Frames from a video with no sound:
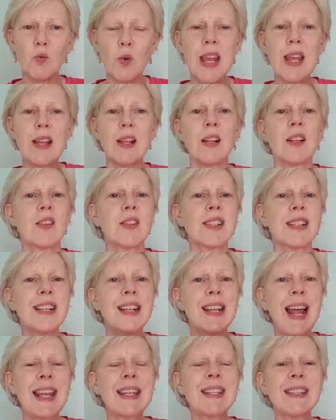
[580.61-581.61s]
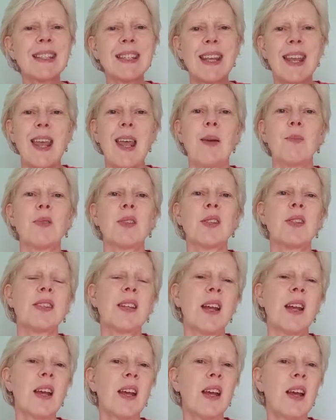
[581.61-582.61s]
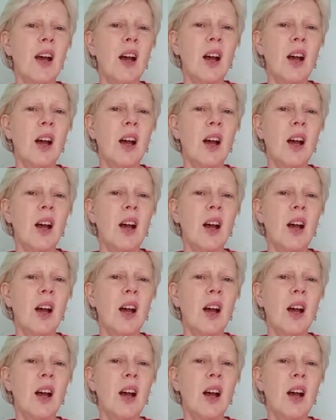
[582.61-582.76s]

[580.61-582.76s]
real, there's landscapes, there's